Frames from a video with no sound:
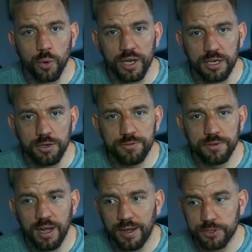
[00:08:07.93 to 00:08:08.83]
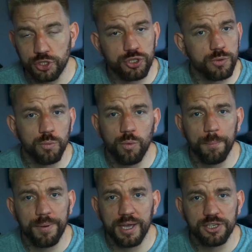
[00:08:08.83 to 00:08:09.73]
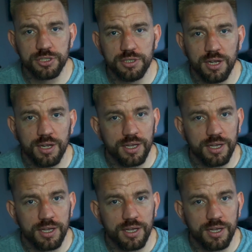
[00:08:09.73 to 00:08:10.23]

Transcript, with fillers: quick enough after shooting one person.